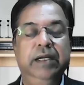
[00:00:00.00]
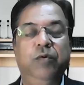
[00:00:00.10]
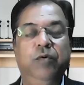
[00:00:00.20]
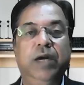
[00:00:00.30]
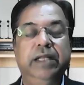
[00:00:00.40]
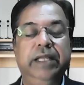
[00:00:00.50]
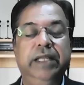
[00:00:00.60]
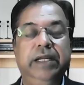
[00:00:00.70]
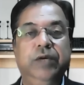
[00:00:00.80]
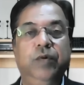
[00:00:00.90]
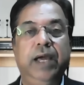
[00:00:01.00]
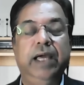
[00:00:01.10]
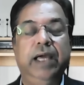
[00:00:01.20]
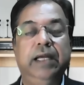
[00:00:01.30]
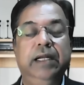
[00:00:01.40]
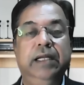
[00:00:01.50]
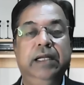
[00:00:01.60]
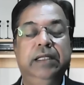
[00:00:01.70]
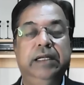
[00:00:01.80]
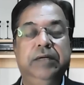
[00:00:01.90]
What they require,
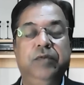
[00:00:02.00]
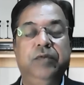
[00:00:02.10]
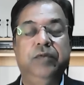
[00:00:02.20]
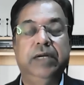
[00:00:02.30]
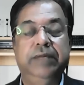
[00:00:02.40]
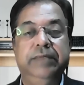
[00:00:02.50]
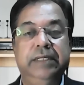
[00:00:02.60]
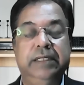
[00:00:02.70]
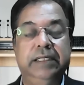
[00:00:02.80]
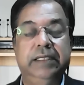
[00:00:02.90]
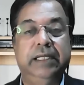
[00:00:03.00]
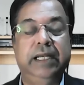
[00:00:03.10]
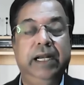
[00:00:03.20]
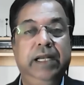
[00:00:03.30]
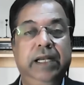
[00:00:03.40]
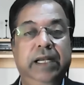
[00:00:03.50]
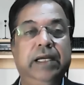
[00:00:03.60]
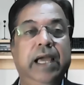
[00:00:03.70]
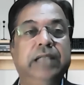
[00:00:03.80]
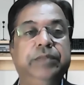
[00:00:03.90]
that whatever the lending
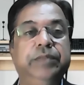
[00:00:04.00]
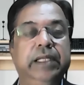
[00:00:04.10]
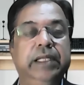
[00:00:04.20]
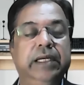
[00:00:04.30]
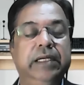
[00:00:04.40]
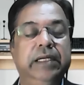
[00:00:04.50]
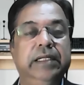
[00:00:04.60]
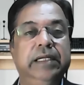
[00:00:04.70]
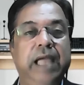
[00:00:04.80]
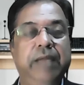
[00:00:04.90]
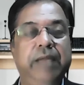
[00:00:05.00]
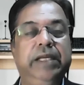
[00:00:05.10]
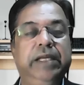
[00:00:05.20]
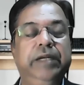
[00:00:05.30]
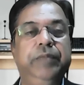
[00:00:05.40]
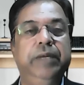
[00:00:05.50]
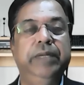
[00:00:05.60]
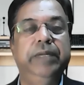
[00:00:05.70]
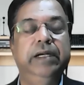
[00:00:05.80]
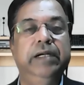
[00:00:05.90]
has been there, the timely
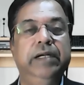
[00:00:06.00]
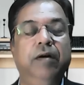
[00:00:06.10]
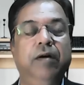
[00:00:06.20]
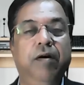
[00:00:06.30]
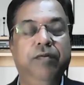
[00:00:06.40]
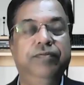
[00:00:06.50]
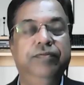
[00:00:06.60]
repayment of